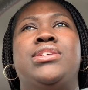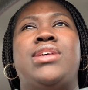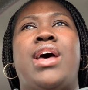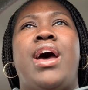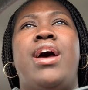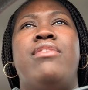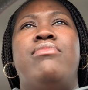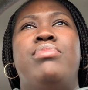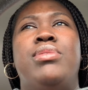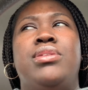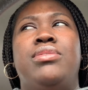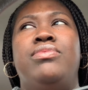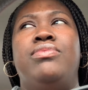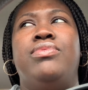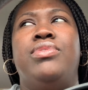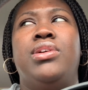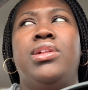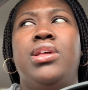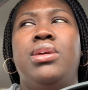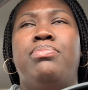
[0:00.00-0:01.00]
I've been
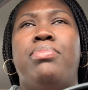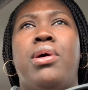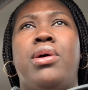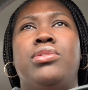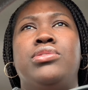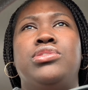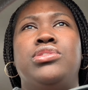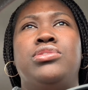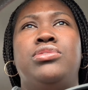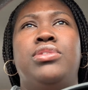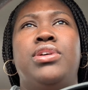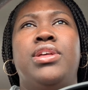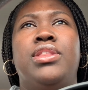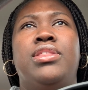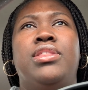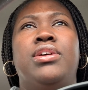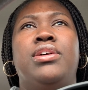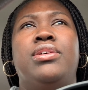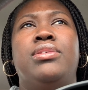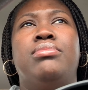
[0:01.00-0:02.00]
really personal in
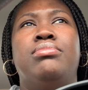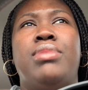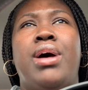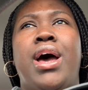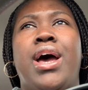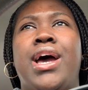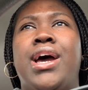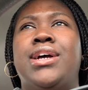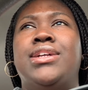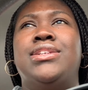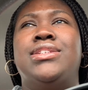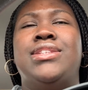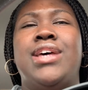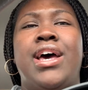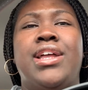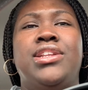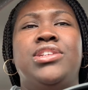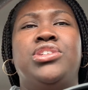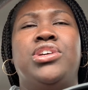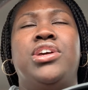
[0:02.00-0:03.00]
them, I
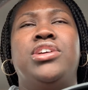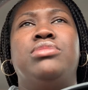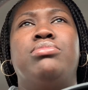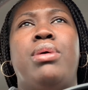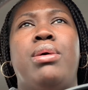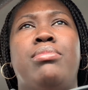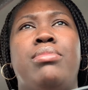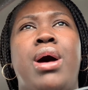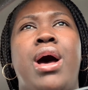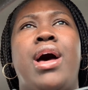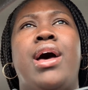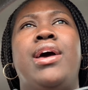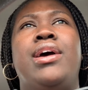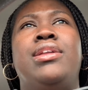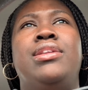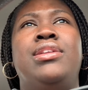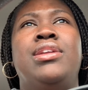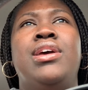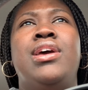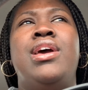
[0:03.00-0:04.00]
decided to change my mind.
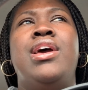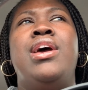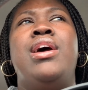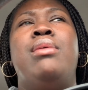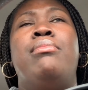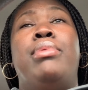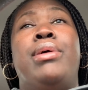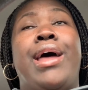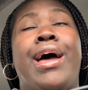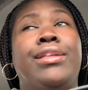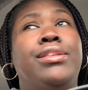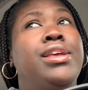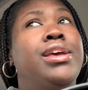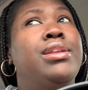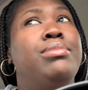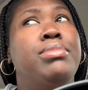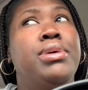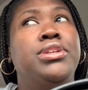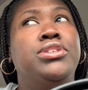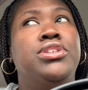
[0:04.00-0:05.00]
But I did
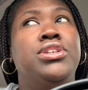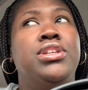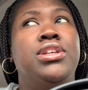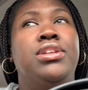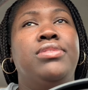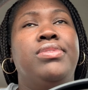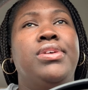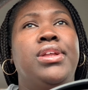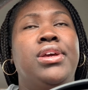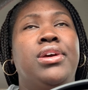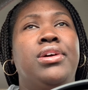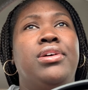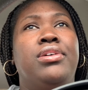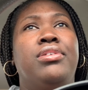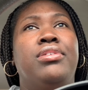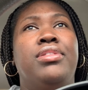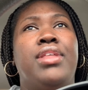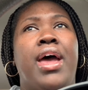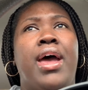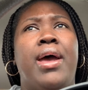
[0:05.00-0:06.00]
mention in the
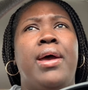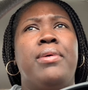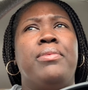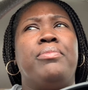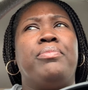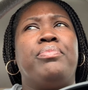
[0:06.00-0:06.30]
video that